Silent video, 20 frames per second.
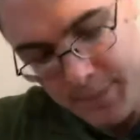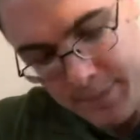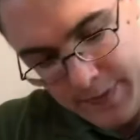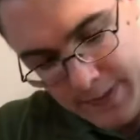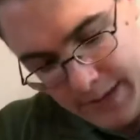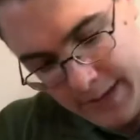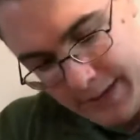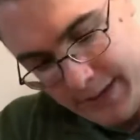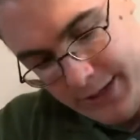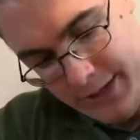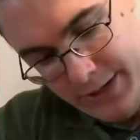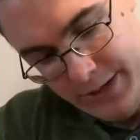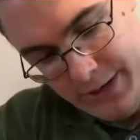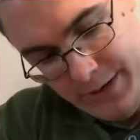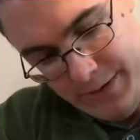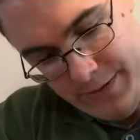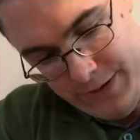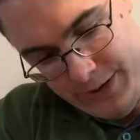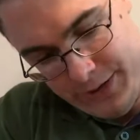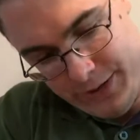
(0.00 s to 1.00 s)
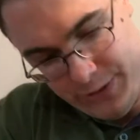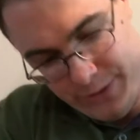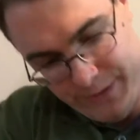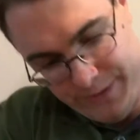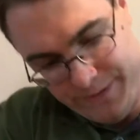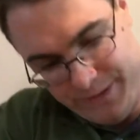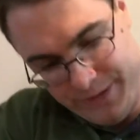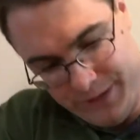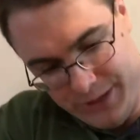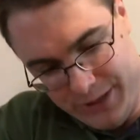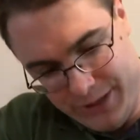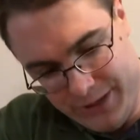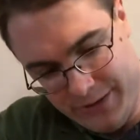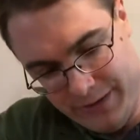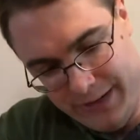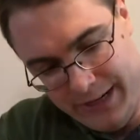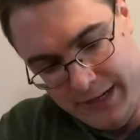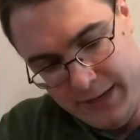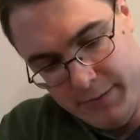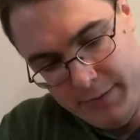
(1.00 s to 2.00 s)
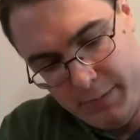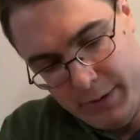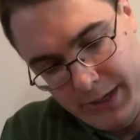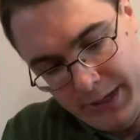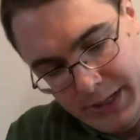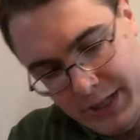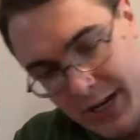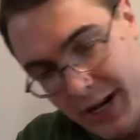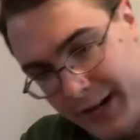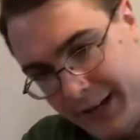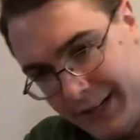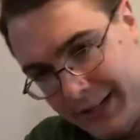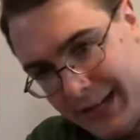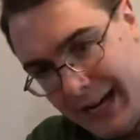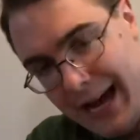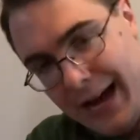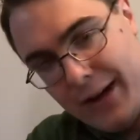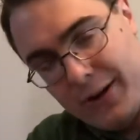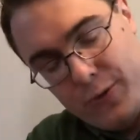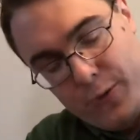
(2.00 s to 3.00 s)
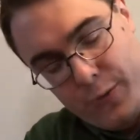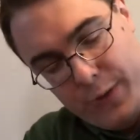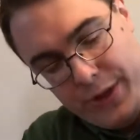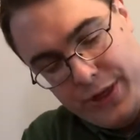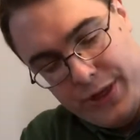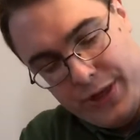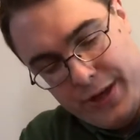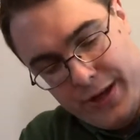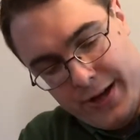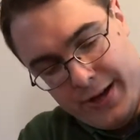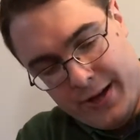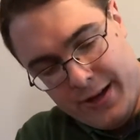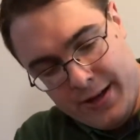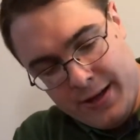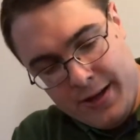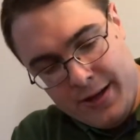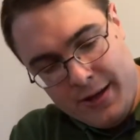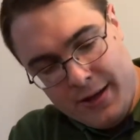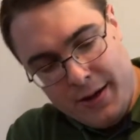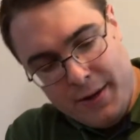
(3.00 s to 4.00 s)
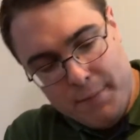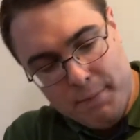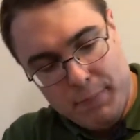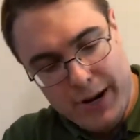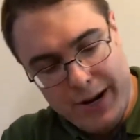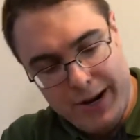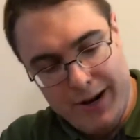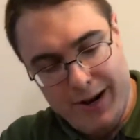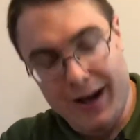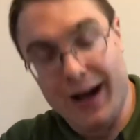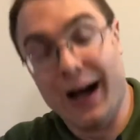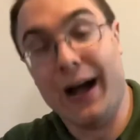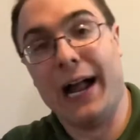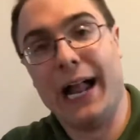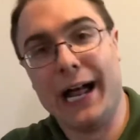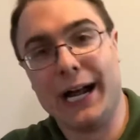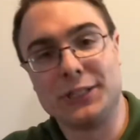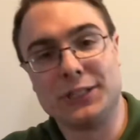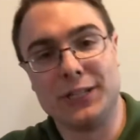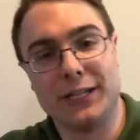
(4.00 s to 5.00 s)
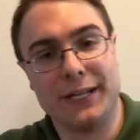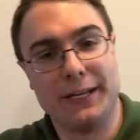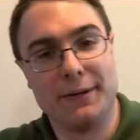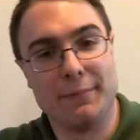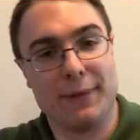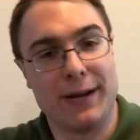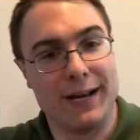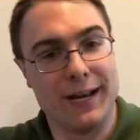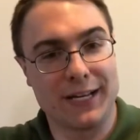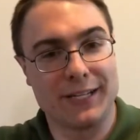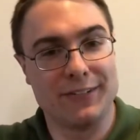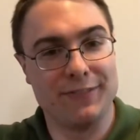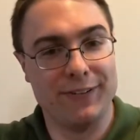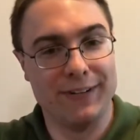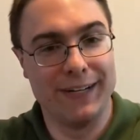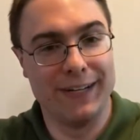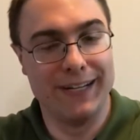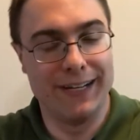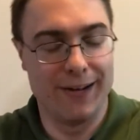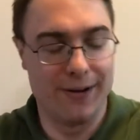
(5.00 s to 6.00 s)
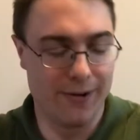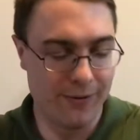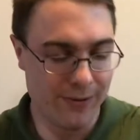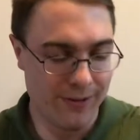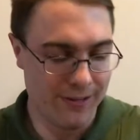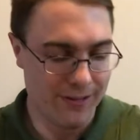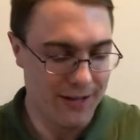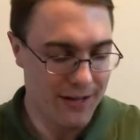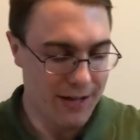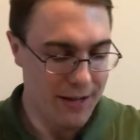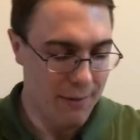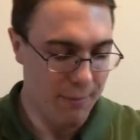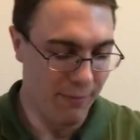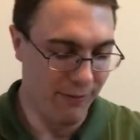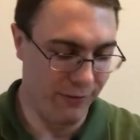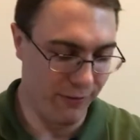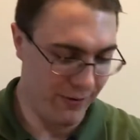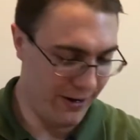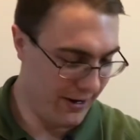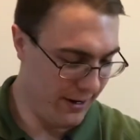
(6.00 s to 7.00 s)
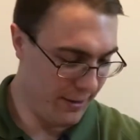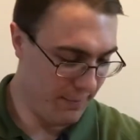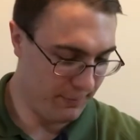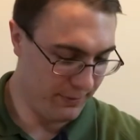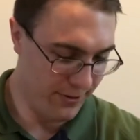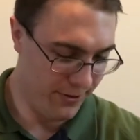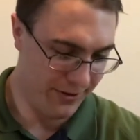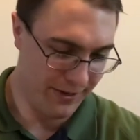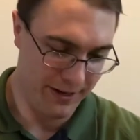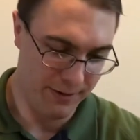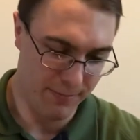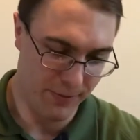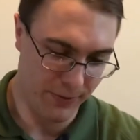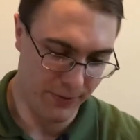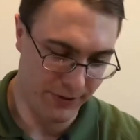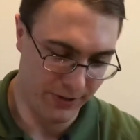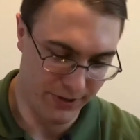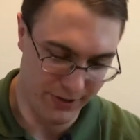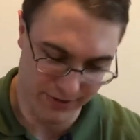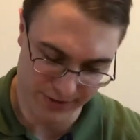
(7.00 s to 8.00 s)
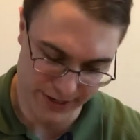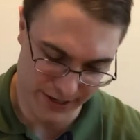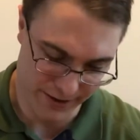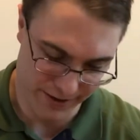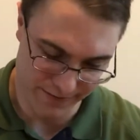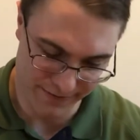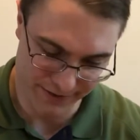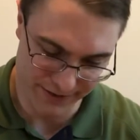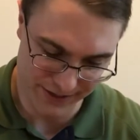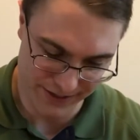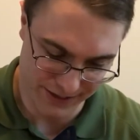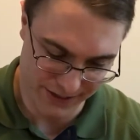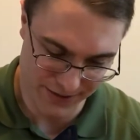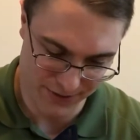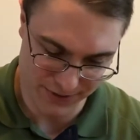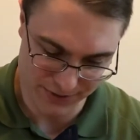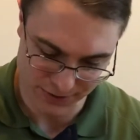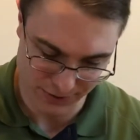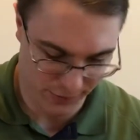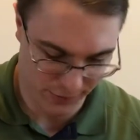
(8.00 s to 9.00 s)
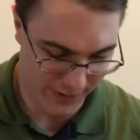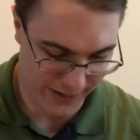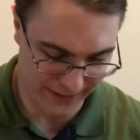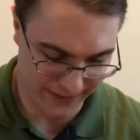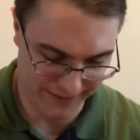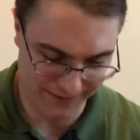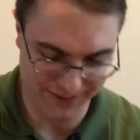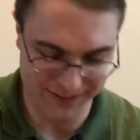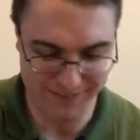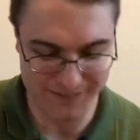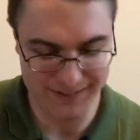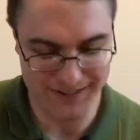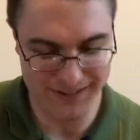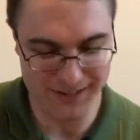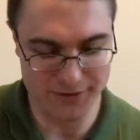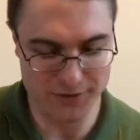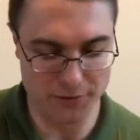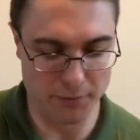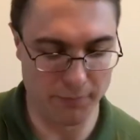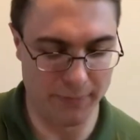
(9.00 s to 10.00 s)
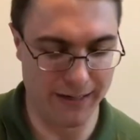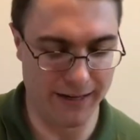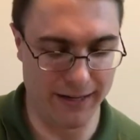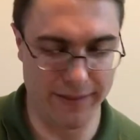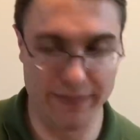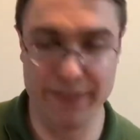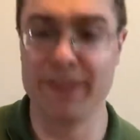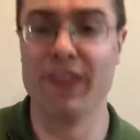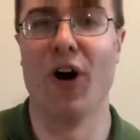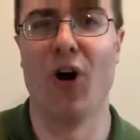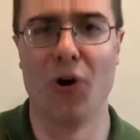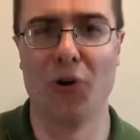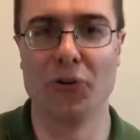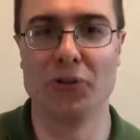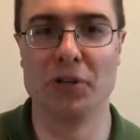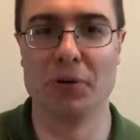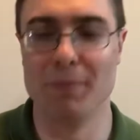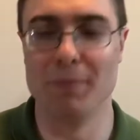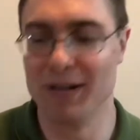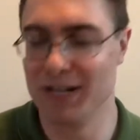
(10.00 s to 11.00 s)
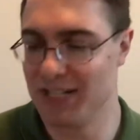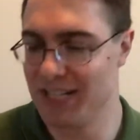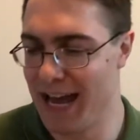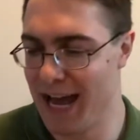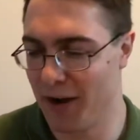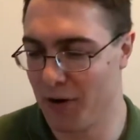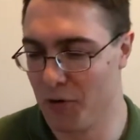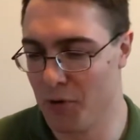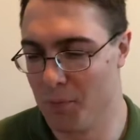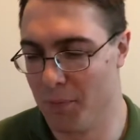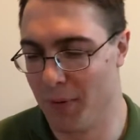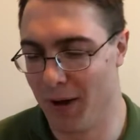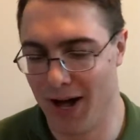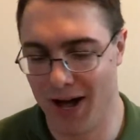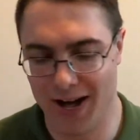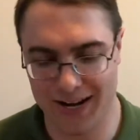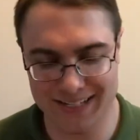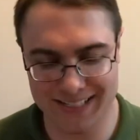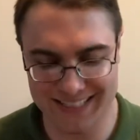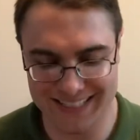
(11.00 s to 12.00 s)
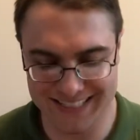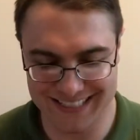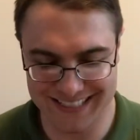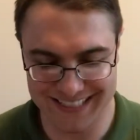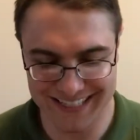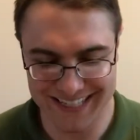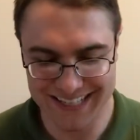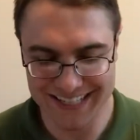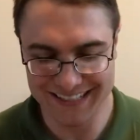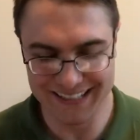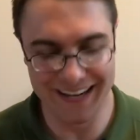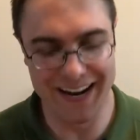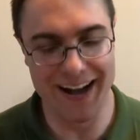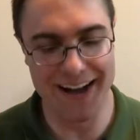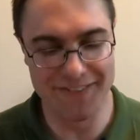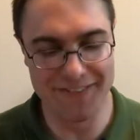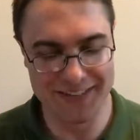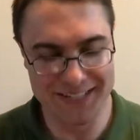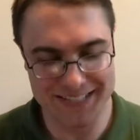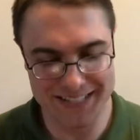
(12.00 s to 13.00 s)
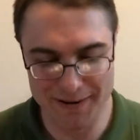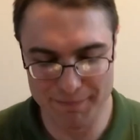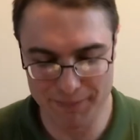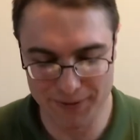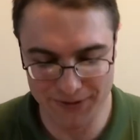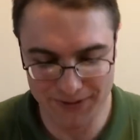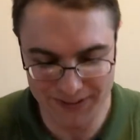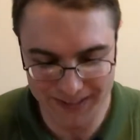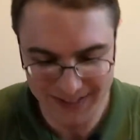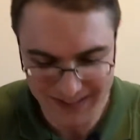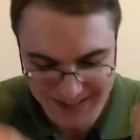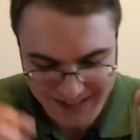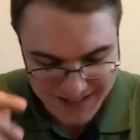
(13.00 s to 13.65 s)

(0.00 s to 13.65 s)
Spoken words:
Because you know, when you're shore fishing, you don't need to bring a ton of tackle with you. But my next video, before I upload any more Yu-Gi-Oh videos or weightlifting videos, will be the ultimate tackle box that I've assembled.